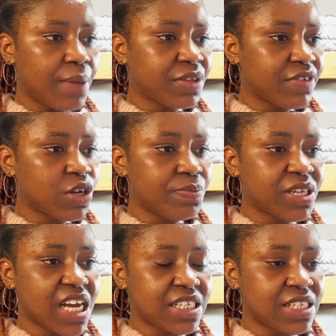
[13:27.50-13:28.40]

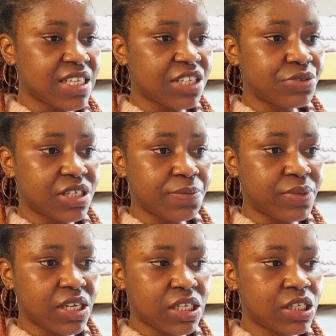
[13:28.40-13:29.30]
development assistant
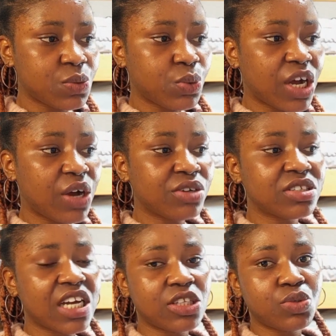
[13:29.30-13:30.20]
recipients who are
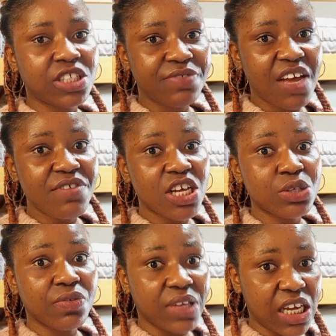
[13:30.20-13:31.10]
under 25
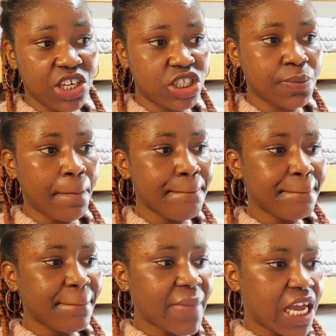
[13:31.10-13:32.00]
years of age
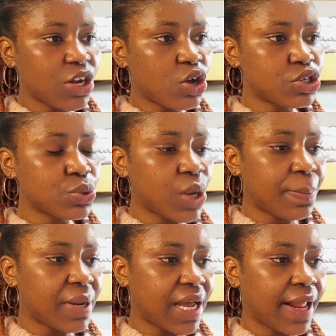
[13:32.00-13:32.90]
can also
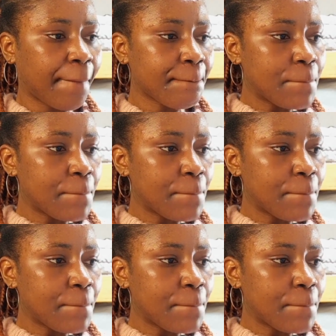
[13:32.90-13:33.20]
apply.